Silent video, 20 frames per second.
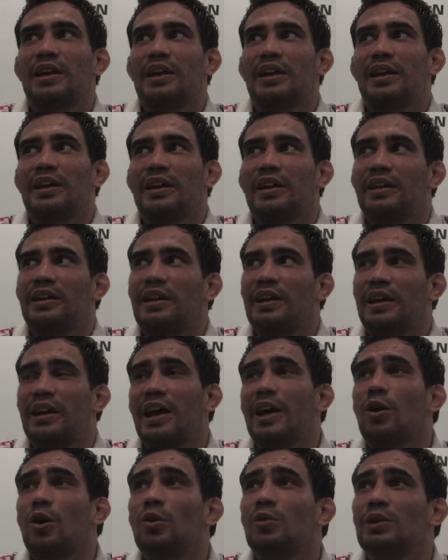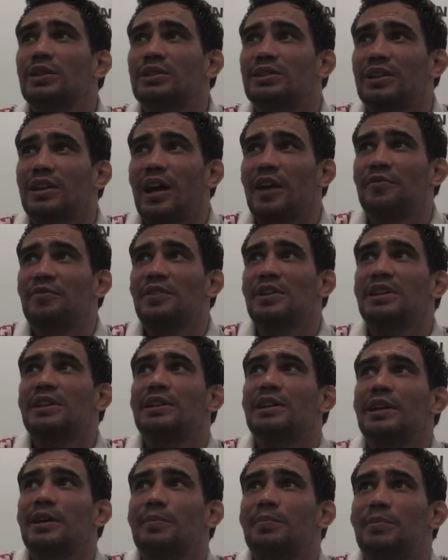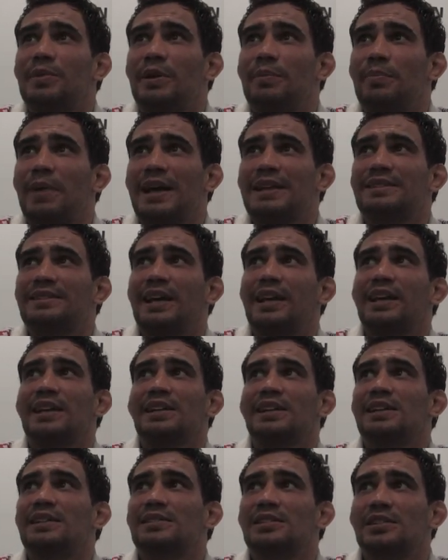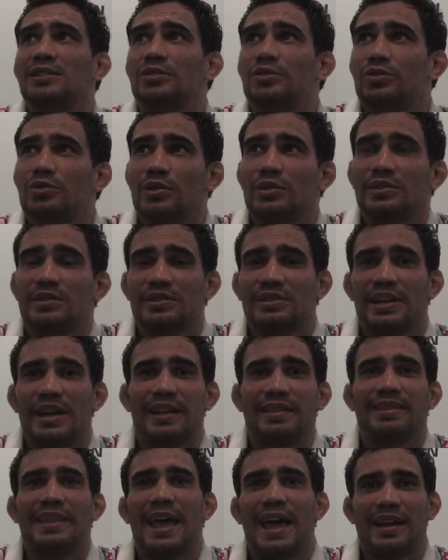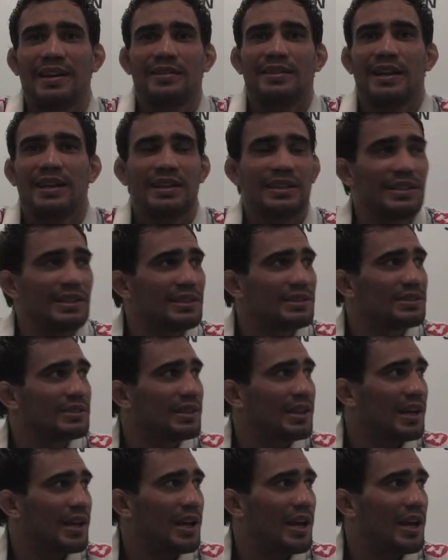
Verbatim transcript: And, and I always, I think the, the best techniques is, is the attack techniques.